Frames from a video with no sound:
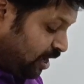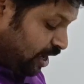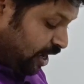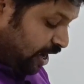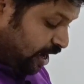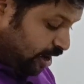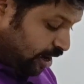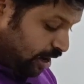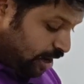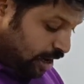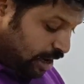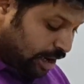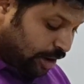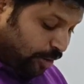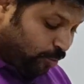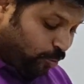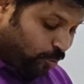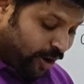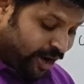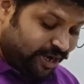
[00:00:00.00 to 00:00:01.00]

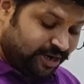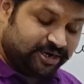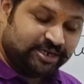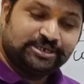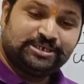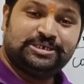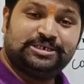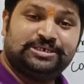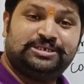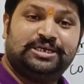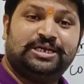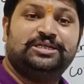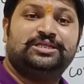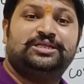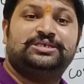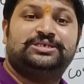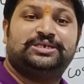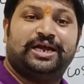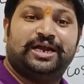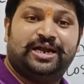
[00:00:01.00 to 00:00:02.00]
While discussing this
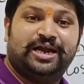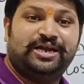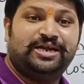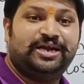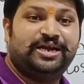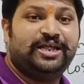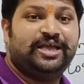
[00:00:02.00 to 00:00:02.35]
identity,